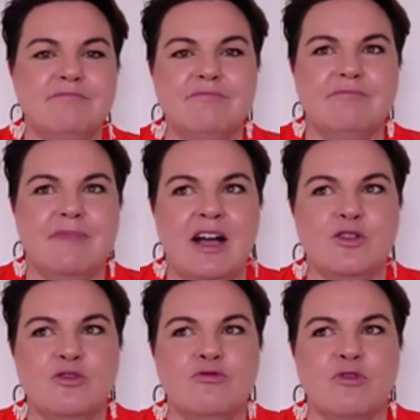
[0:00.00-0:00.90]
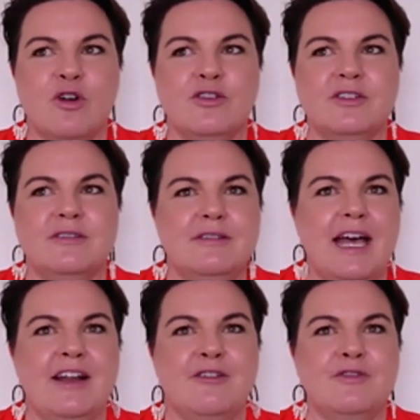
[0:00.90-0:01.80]
Uncle Rod
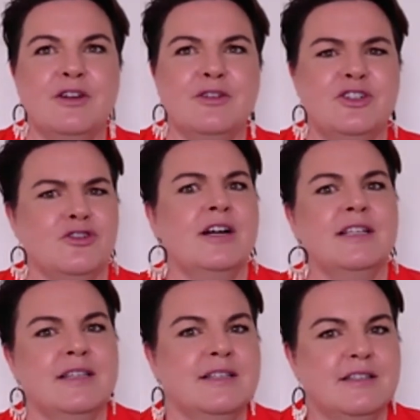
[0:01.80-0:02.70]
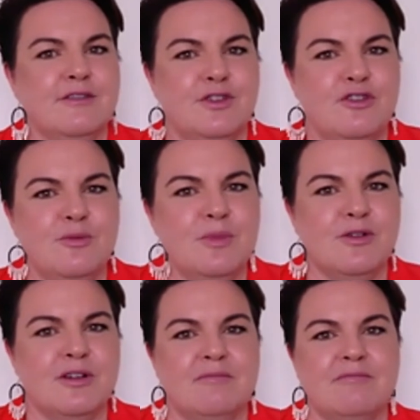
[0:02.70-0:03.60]
had a very dry sense of humour
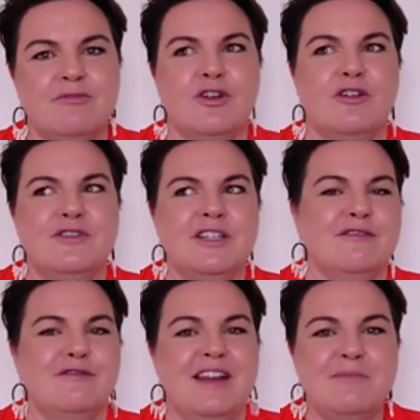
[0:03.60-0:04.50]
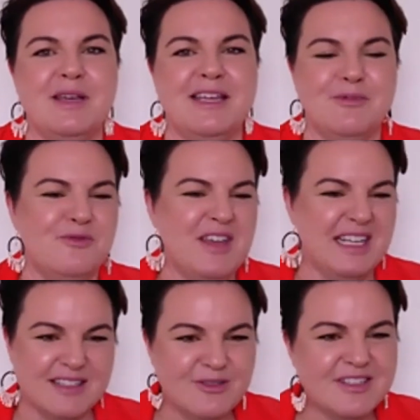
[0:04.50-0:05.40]
and would often offend people, that
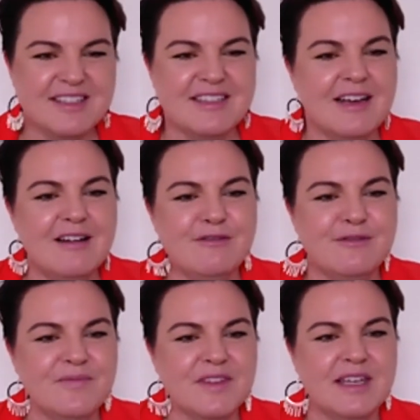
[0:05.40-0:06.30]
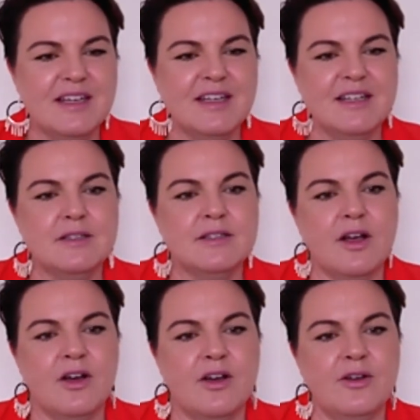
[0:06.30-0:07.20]
sort of stuff.
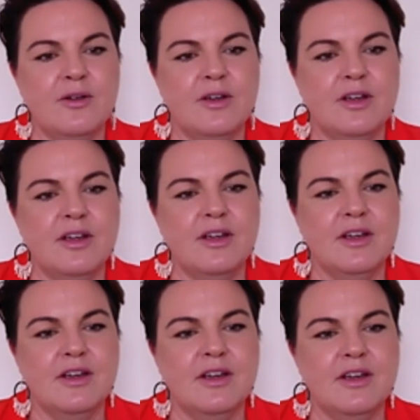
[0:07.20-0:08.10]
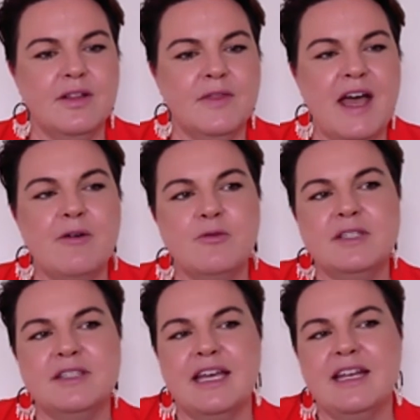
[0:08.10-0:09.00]
So
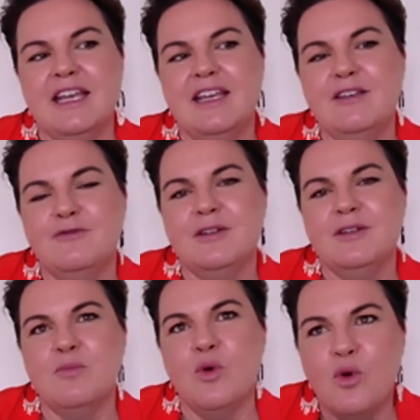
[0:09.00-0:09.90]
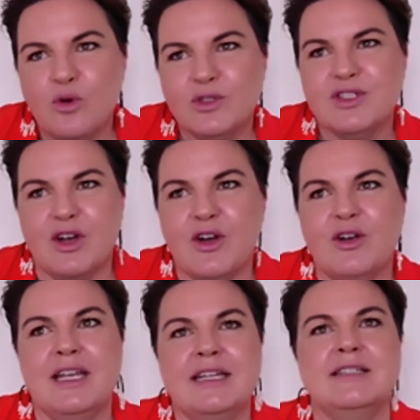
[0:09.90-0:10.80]
that even more so
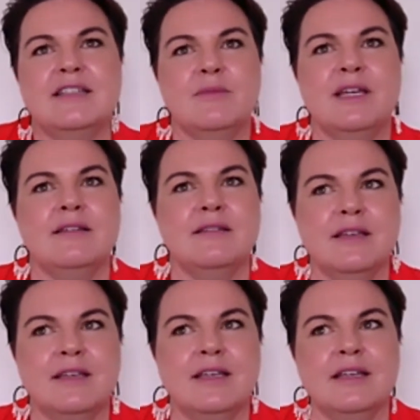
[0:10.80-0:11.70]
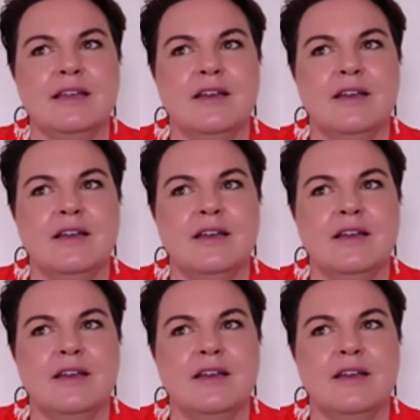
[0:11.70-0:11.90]
led to me thinking,